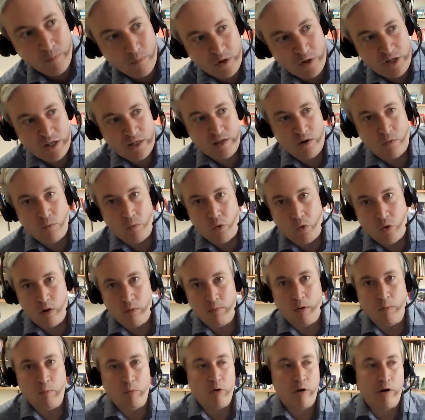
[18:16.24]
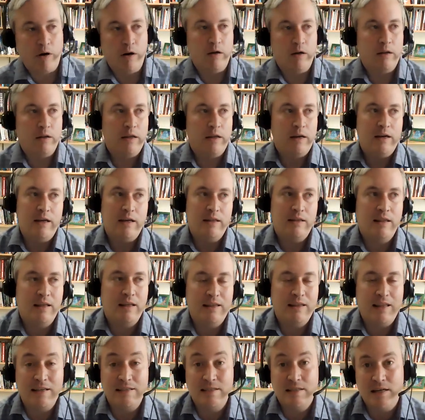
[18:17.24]
which is a war memorial. And
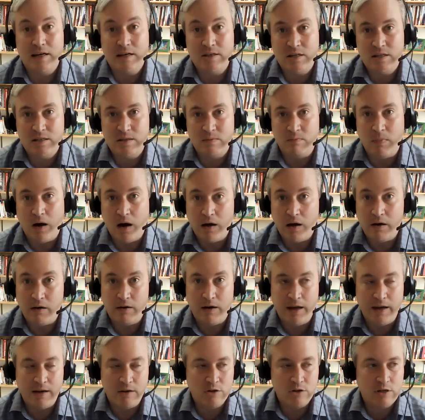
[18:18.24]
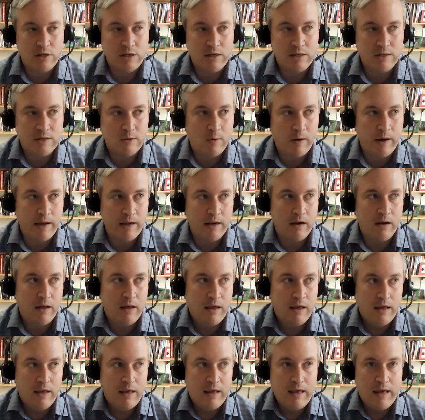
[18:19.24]
that's not just modern, actually, it's quite
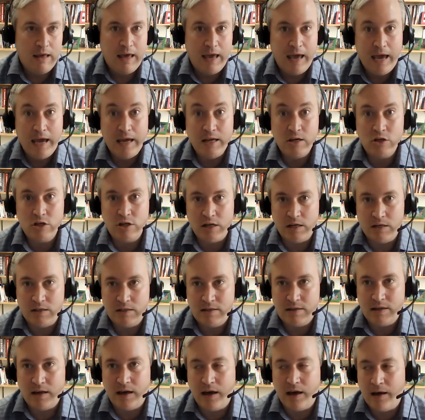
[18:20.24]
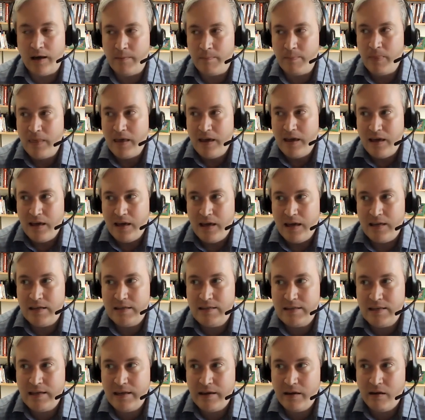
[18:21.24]
ancient.
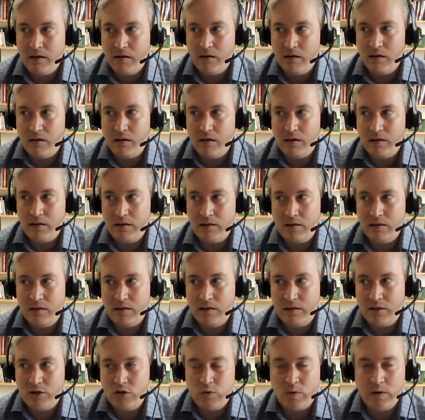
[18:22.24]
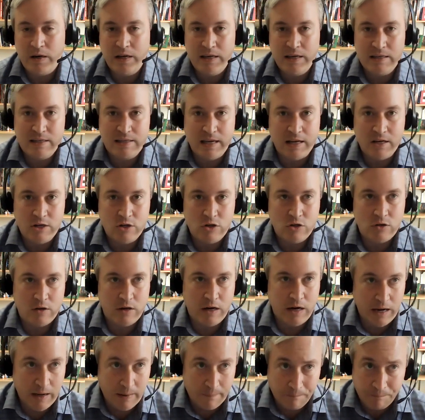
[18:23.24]
Until the 20th
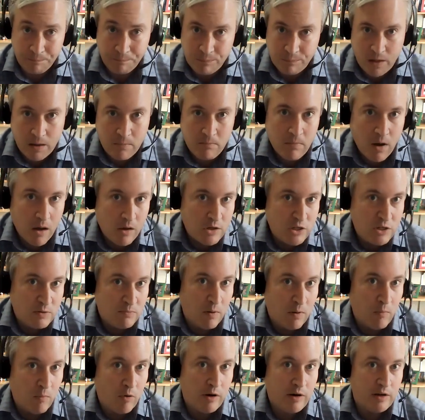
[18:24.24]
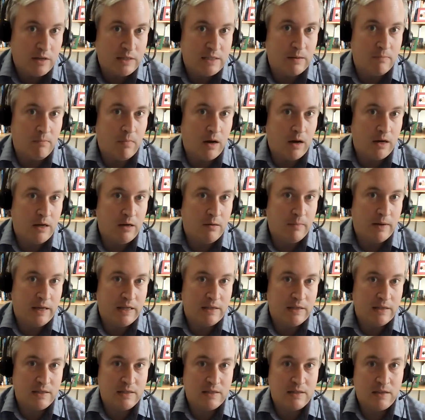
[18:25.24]
century, most memorials and
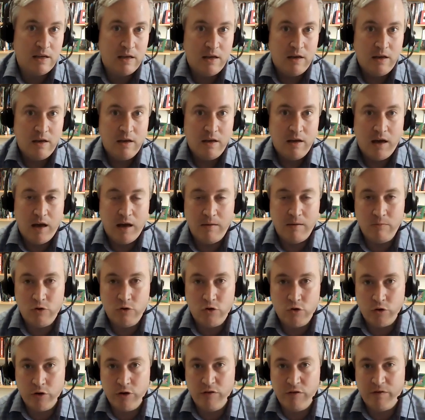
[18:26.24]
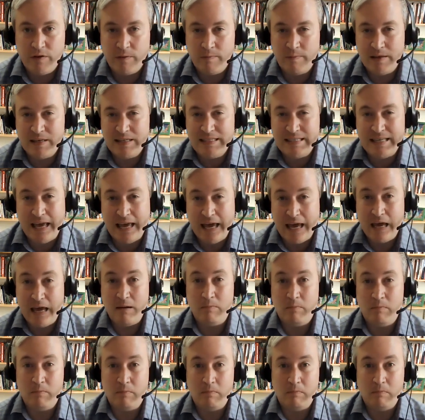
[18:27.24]
monuments drew from the
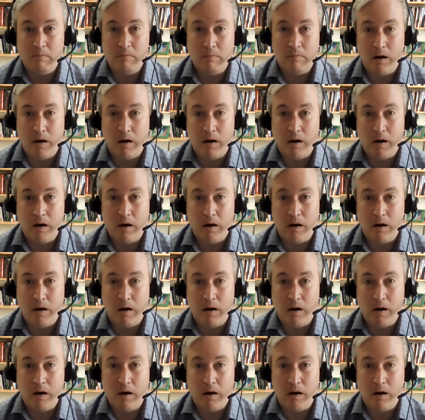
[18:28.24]
same